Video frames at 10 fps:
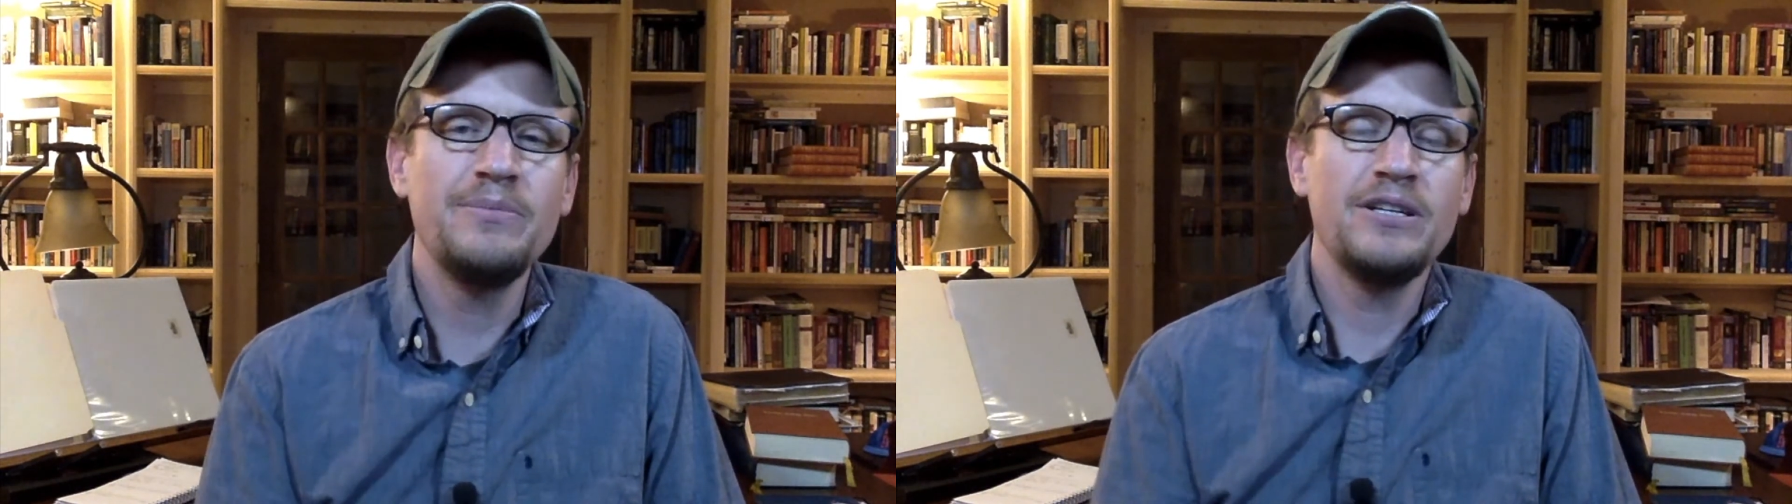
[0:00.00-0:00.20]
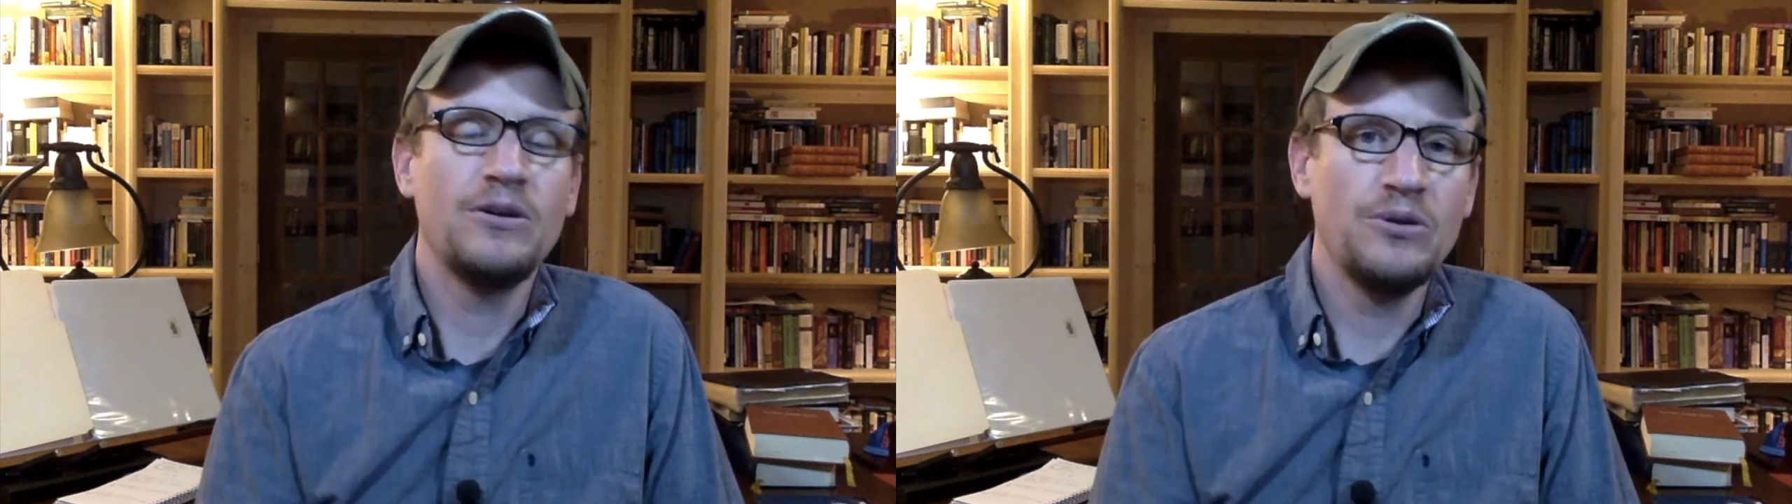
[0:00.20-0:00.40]

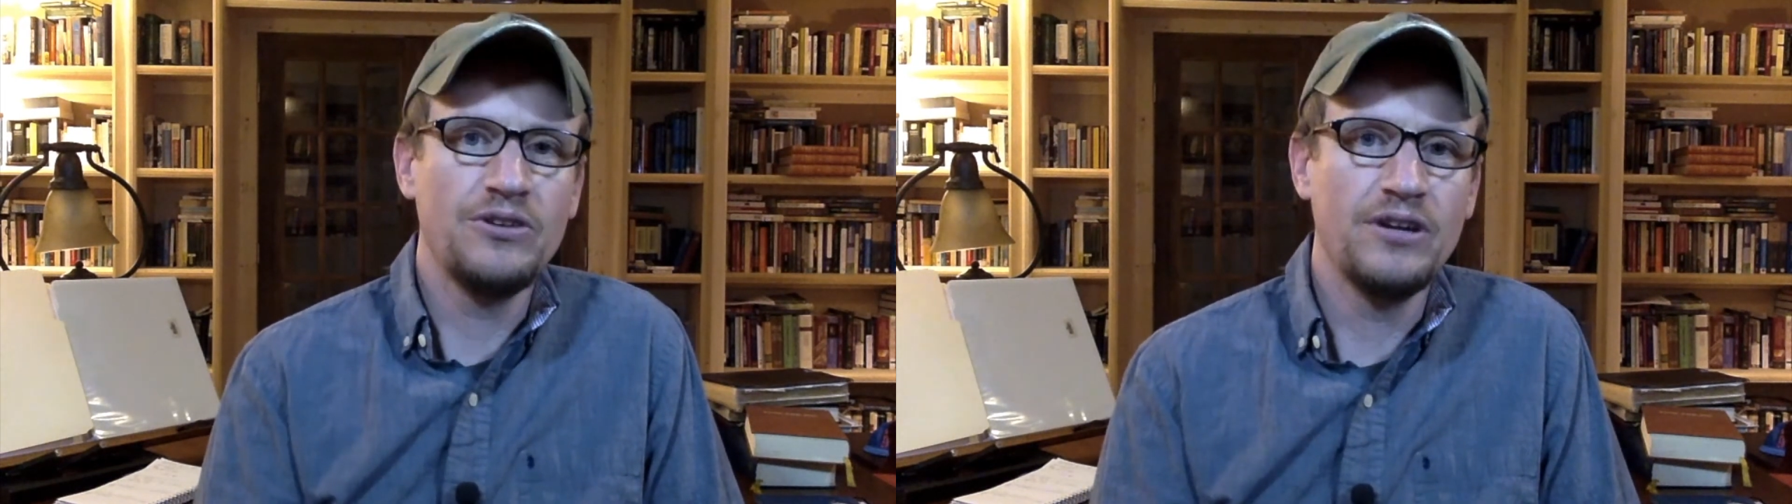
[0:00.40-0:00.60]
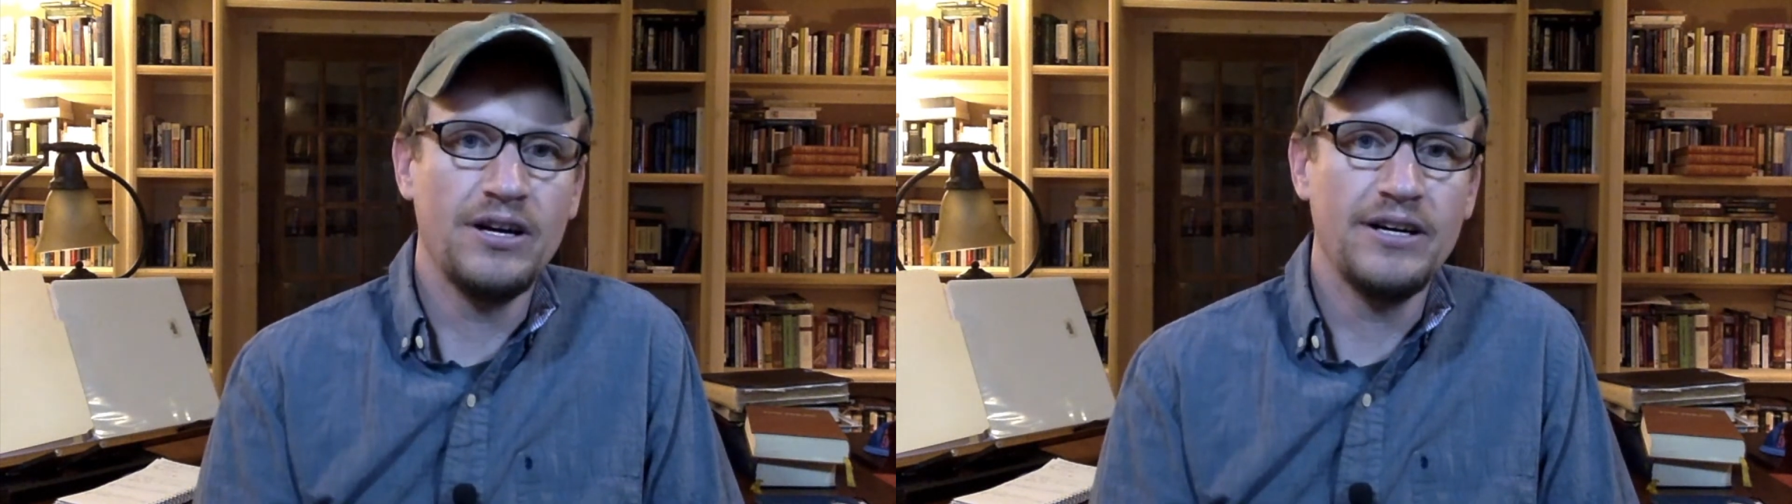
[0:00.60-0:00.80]
behold
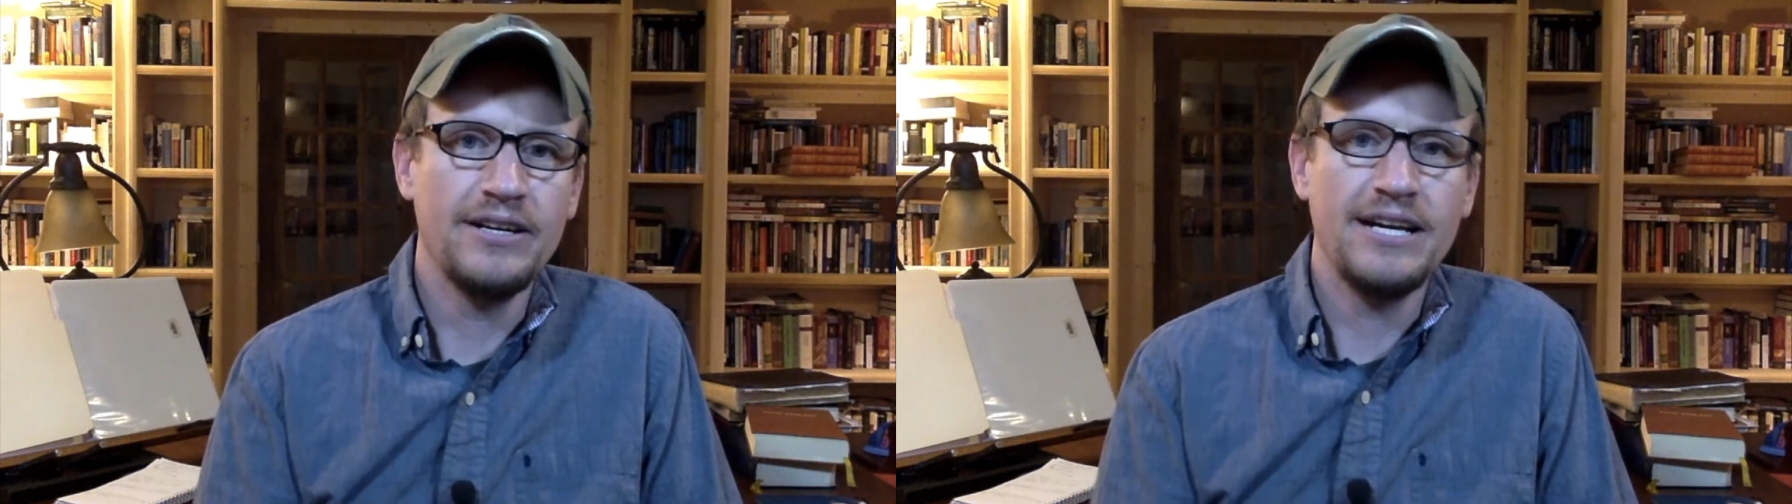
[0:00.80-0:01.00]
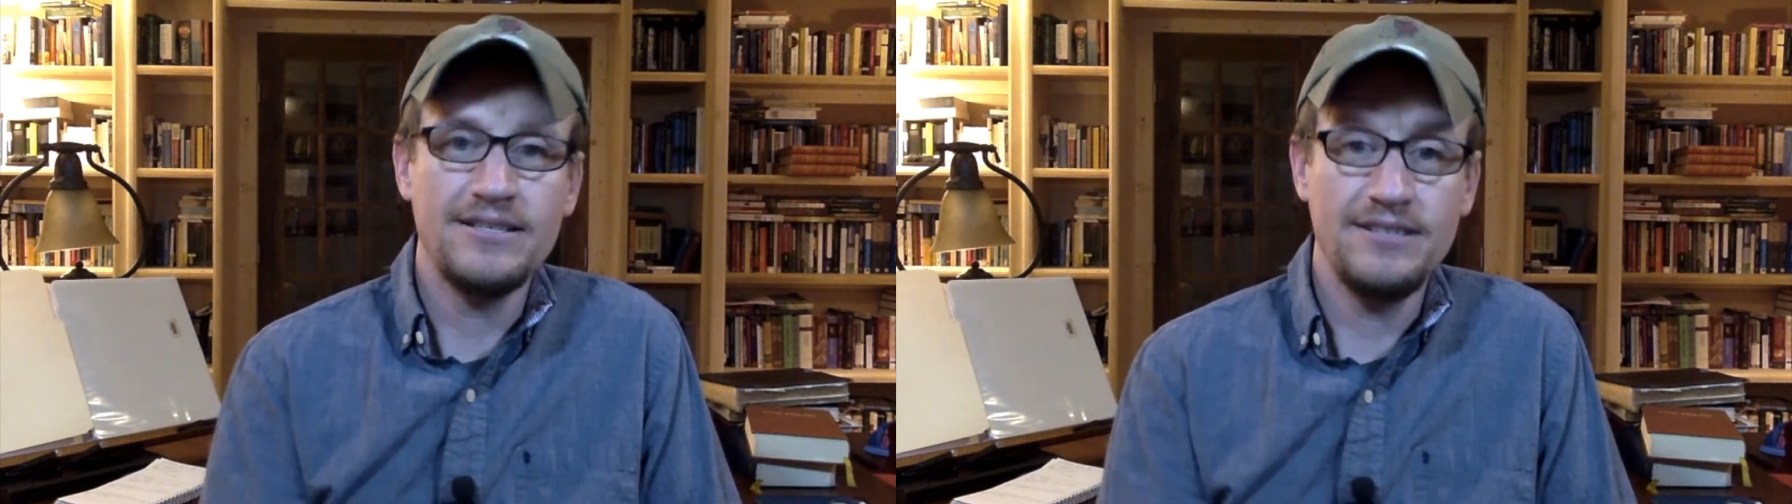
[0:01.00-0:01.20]
God
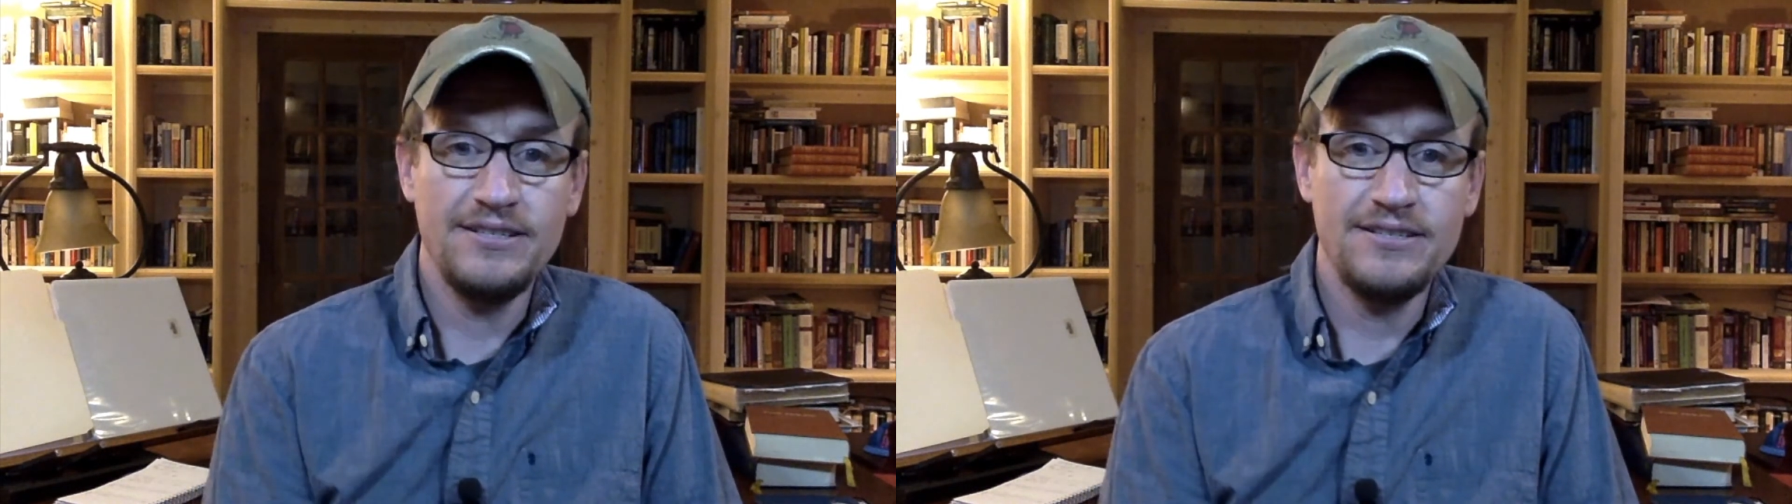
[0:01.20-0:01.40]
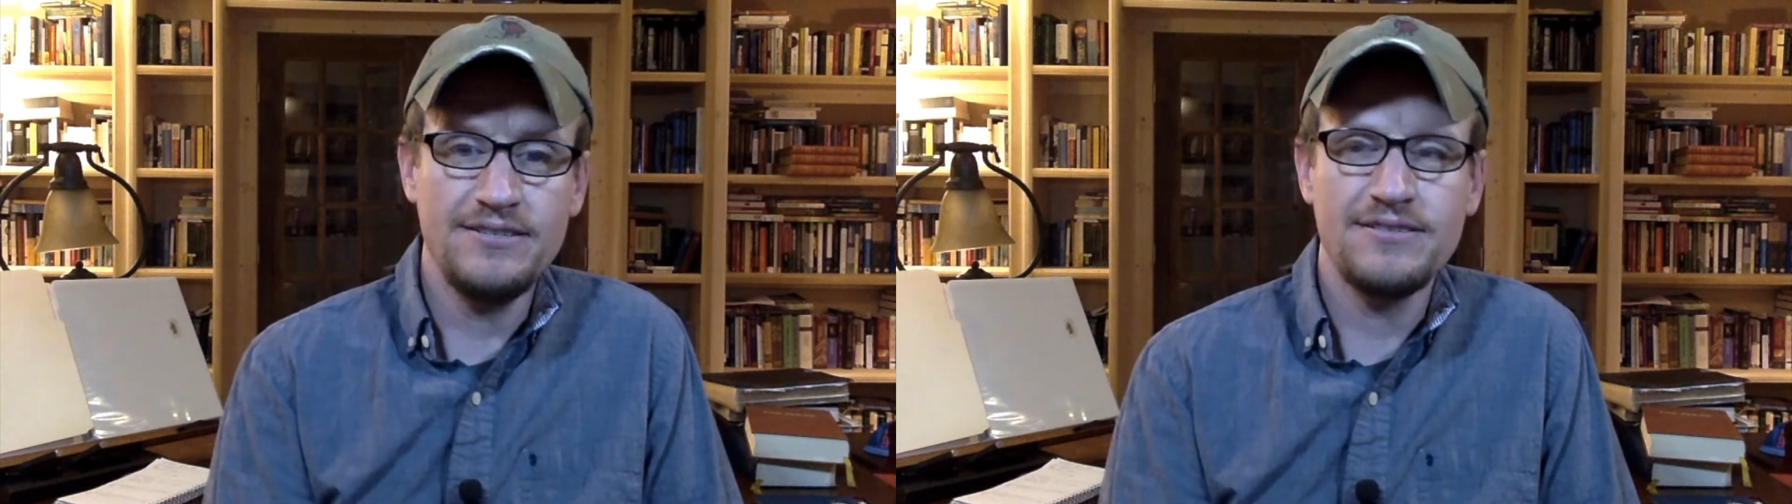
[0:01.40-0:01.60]
as he
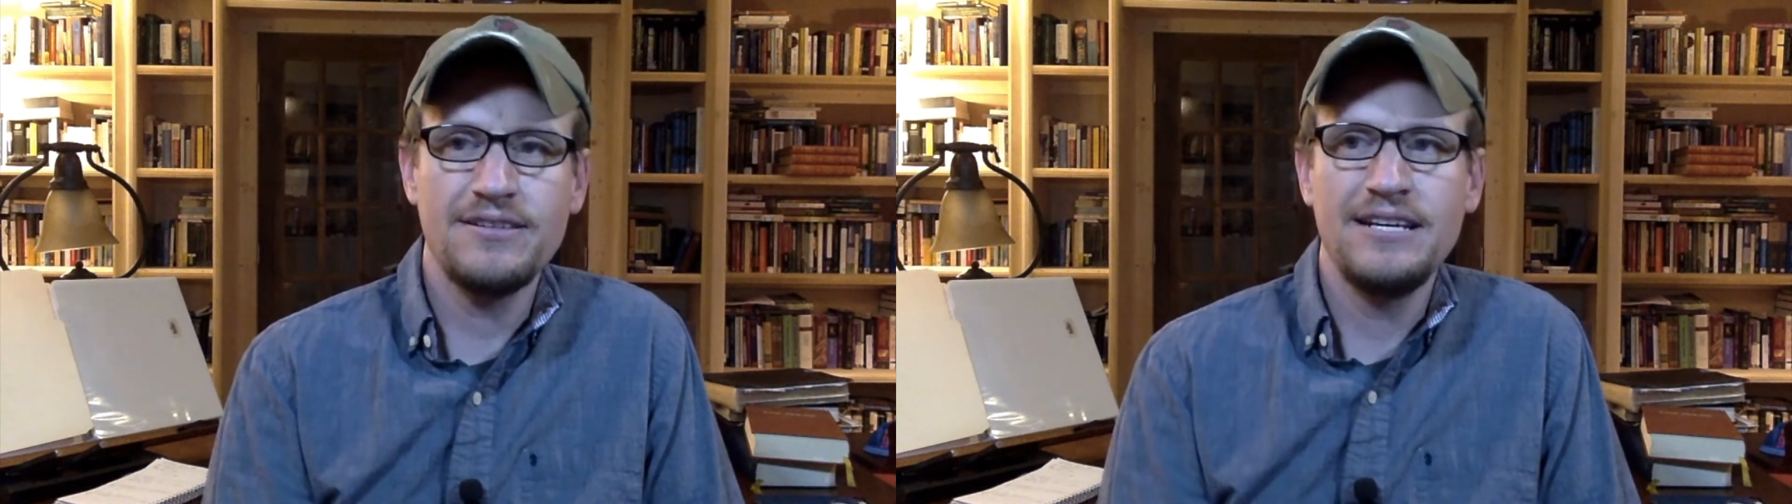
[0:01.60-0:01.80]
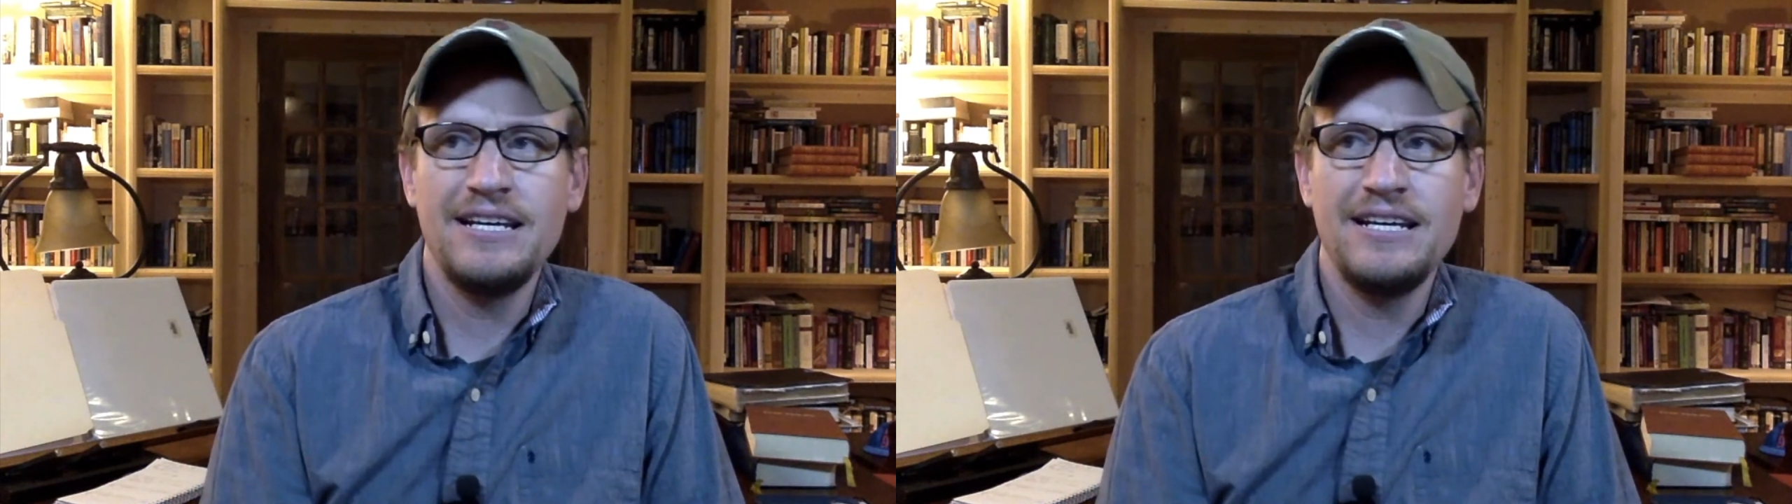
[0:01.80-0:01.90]
is